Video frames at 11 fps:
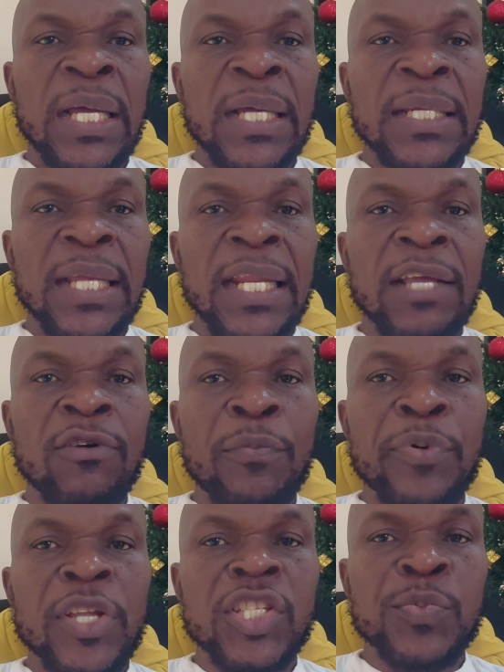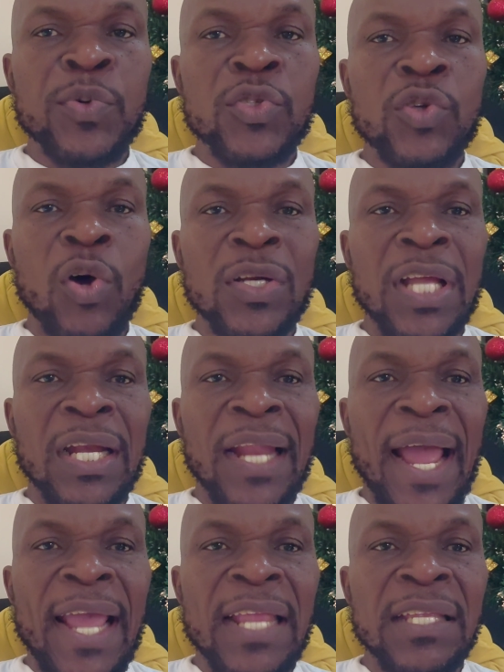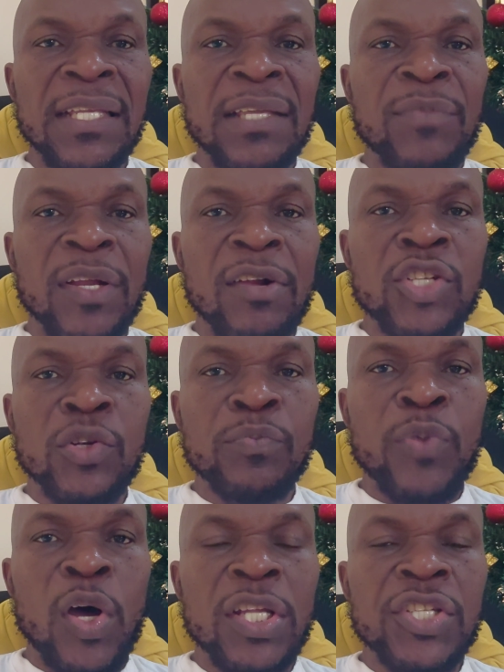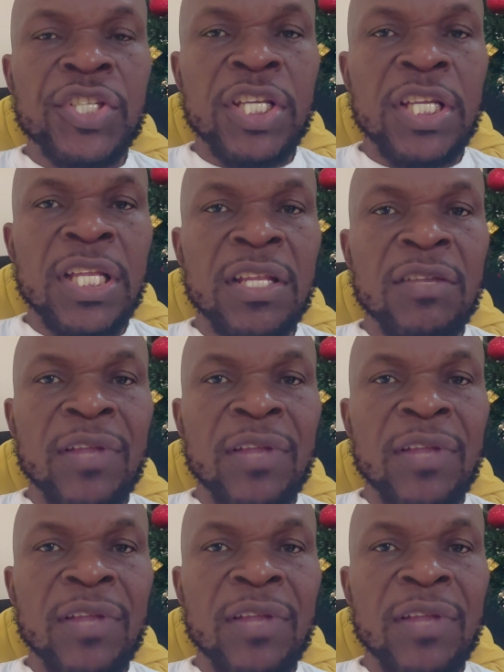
The legal principles underlying immigration policy in the